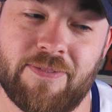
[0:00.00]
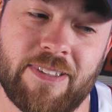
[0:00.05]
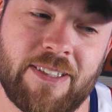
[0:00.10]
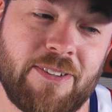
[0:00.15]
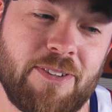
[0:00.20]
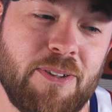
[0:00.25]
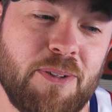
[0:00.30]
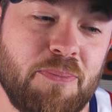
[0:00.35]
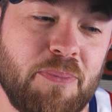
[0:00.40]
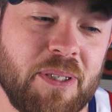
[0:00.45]
I
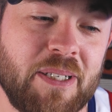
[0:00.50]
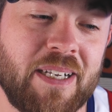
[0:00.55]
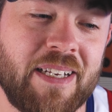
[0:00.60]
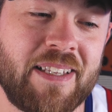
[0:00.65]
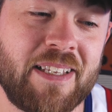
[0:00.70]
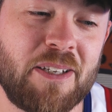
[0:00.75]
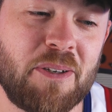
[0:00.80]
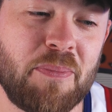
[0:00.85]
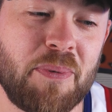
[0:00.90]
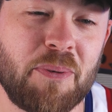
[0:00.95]
don't know. But I
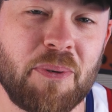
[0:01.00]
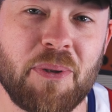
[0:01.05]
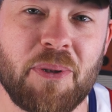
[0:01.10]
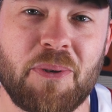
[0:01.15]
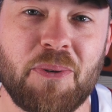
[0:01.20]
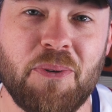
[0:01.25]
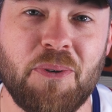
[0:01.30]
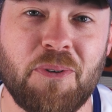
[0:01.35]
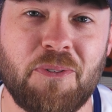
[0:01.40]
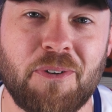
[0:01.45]
think it would be really
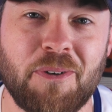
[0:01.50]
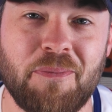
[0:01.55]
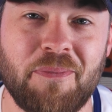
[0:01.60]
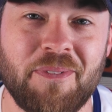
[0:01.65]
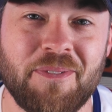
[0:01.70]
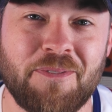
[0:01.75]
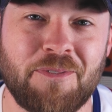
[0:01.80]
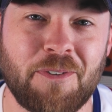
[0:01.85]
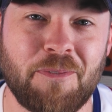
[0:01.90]
cool from